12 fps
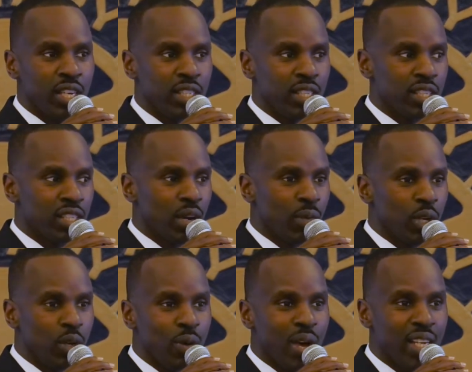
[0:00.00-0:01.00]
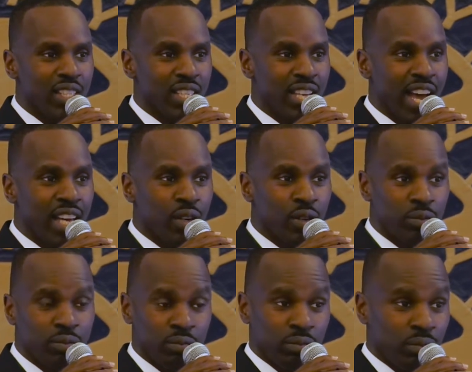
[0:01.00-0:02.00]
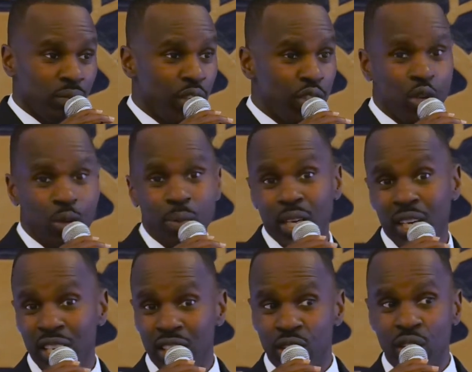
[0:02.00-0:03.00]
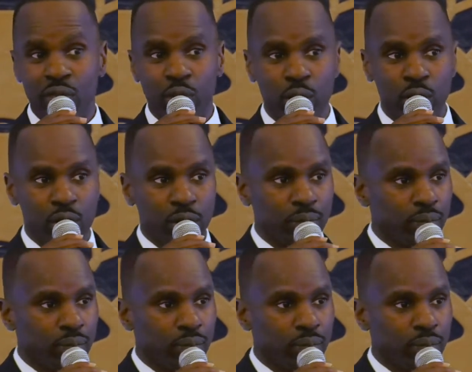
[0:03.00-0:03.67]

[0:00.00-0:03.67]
isn't someone who has a title. It's your ability to influence.